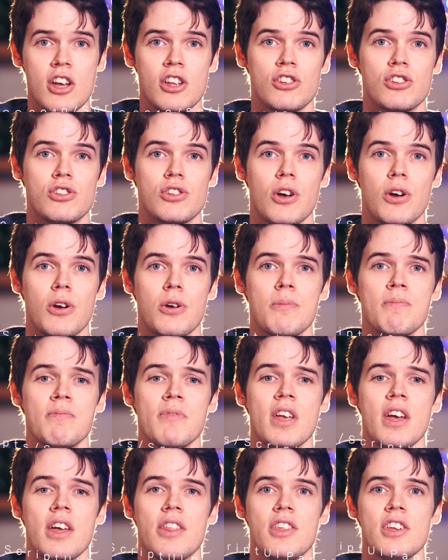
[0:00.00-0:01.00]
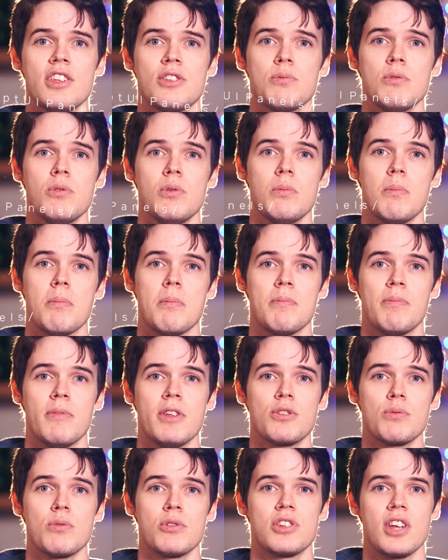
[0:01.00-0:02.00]
So this will
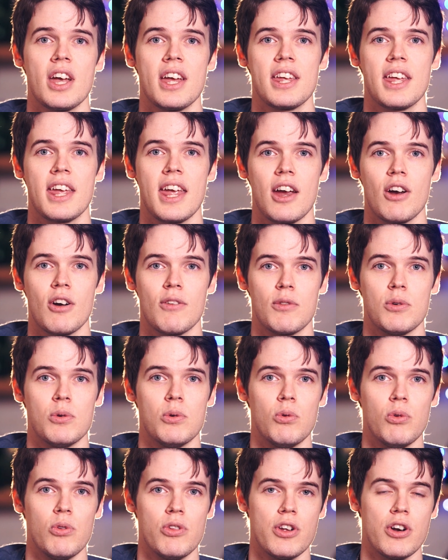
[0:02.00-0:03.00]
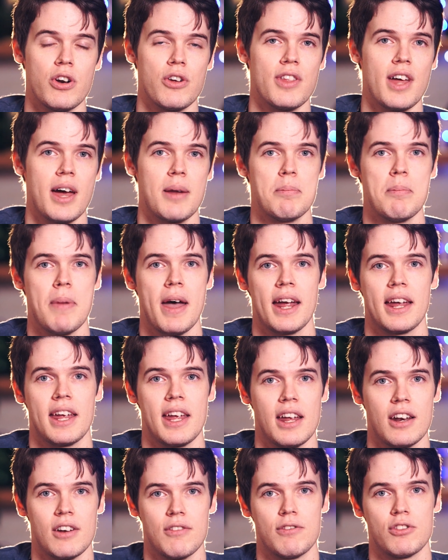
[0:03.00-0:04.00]
this will take care of all you know that
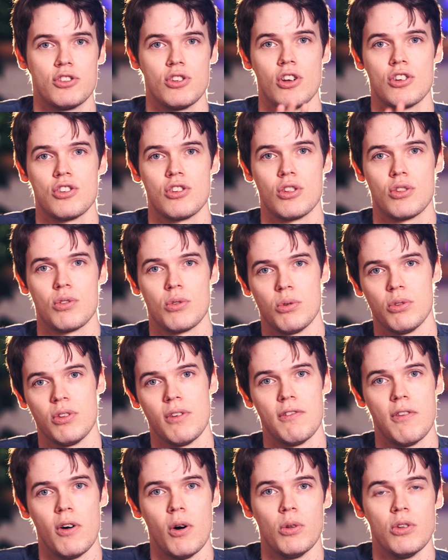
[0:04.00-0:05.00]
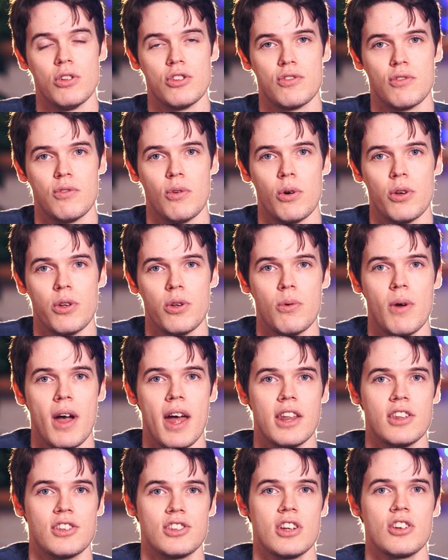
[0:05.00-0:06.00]
back end searching through all the folders for you
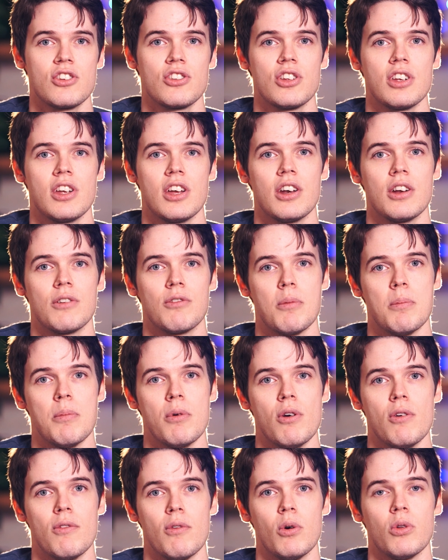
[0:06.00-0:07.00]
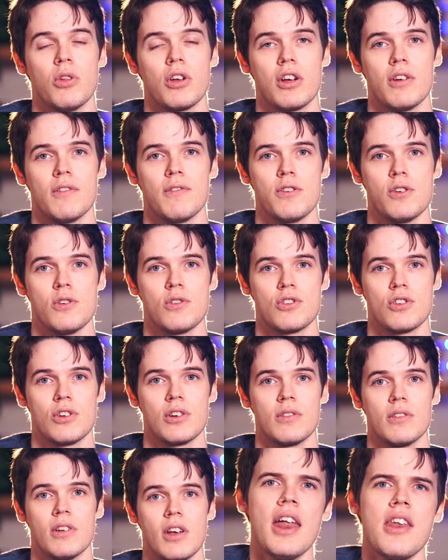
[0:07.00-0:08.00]
and essentially going to remove all the
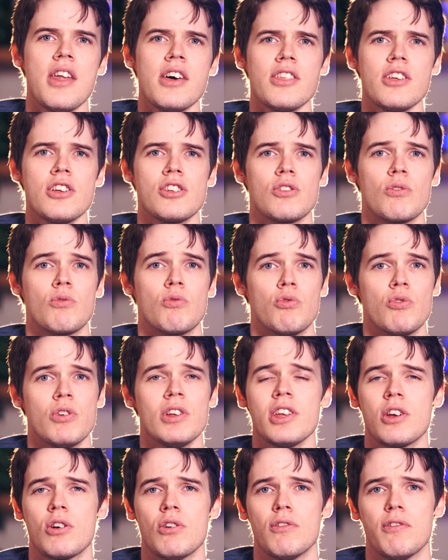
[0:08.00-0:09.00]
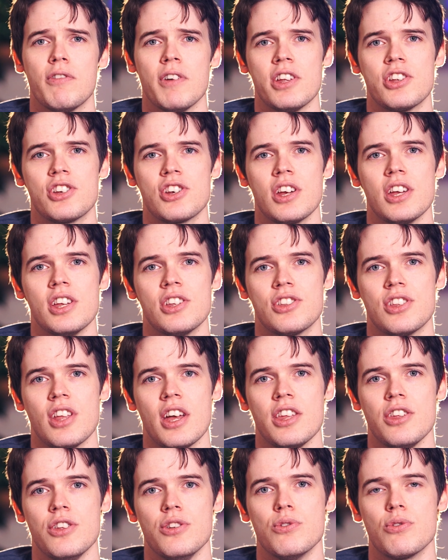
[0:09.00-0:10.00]
confusion. Another really cool feature is
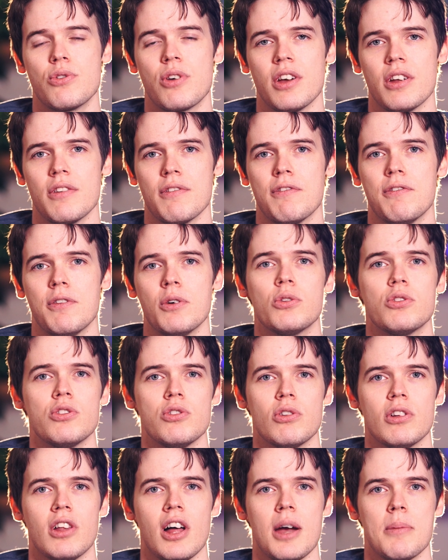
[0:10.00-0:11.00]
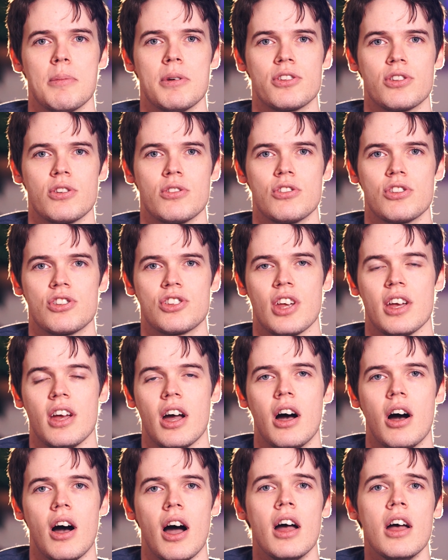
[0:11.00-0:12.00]
that you can filter your library. So just say,
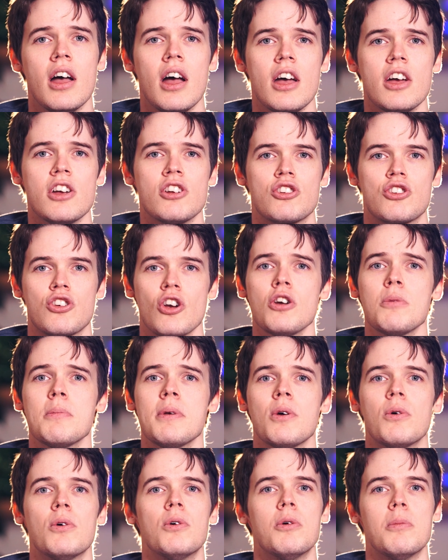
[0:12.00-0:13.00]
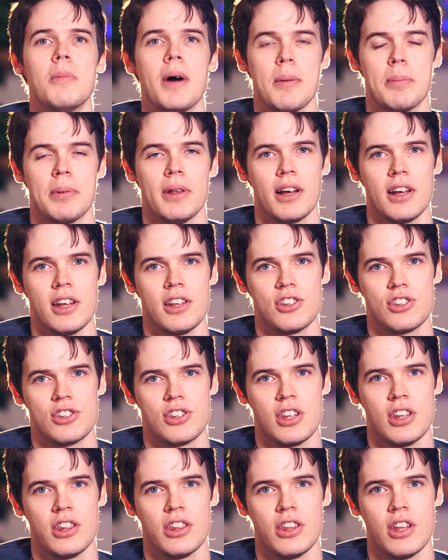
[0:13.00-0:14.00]
ah, oh, show me all my
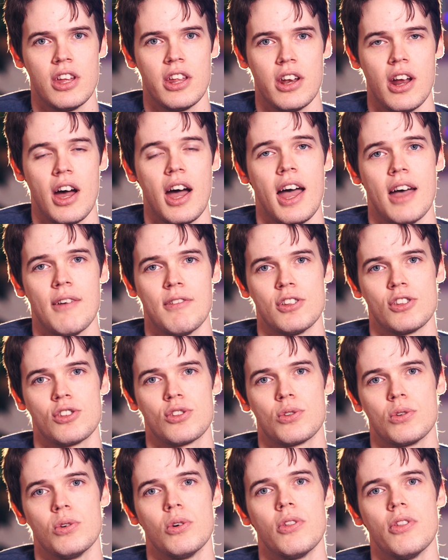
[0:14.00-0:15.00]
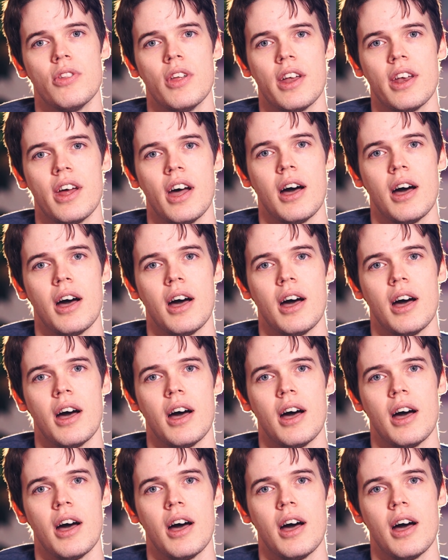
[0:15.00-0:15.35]
plugins that I have installed that